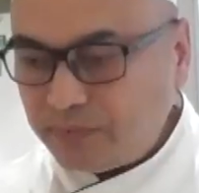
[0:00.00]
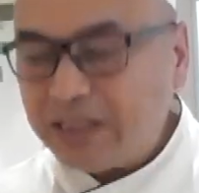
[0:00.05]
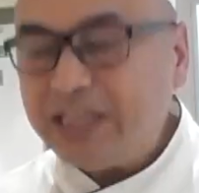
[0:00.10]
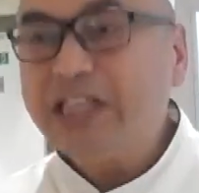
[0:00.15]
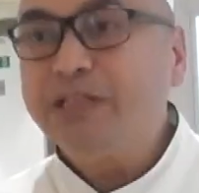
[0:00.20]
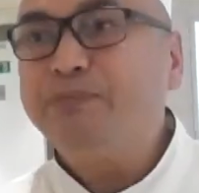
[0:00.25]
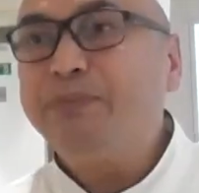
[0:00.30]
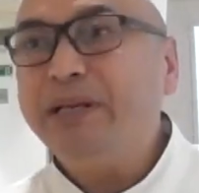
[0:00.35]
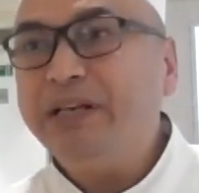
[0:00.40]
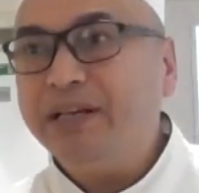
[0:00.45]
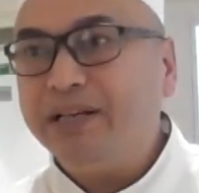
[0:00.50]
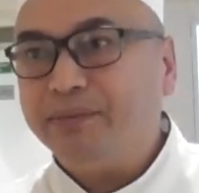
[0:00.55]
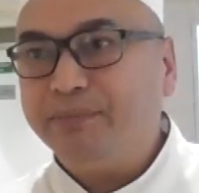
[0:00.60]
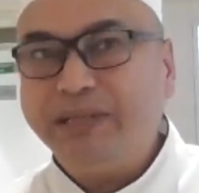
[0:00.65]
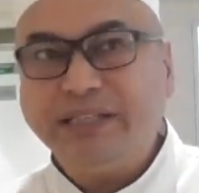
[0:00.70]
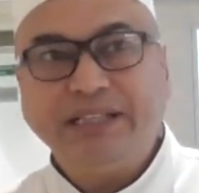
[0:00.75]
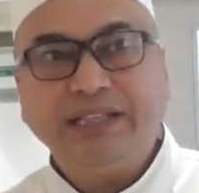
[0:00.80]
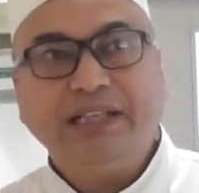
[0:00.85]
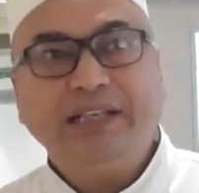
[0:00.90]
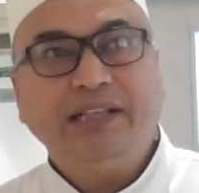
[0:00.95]
Spinner,
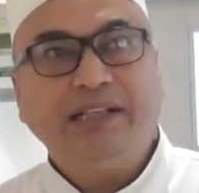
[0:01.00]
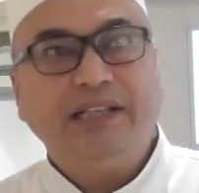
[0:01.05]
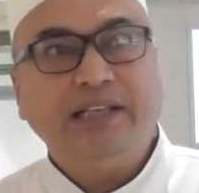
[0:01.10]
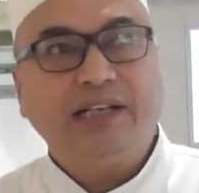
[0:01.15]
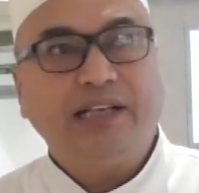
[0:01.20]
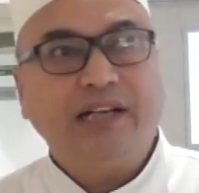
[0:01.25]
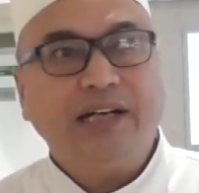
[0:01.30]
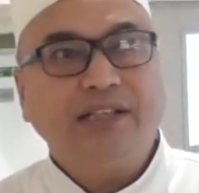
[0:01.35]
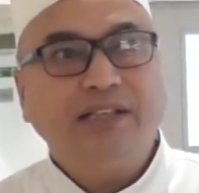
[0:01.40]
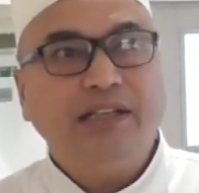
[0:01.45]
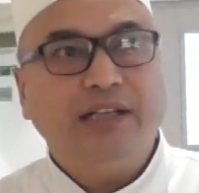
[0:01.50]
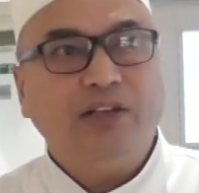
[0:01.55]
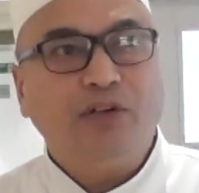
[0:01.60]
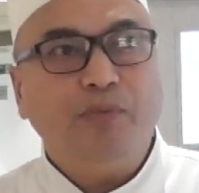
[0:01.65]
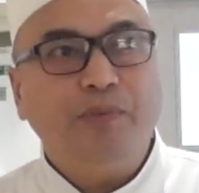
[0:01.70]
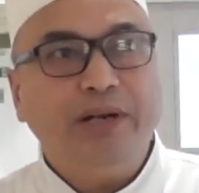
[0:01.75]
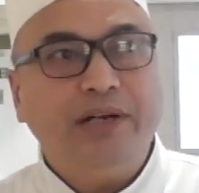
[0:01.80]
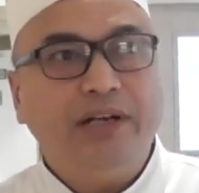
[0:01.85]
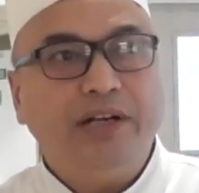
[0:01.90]
basically they cut the romaine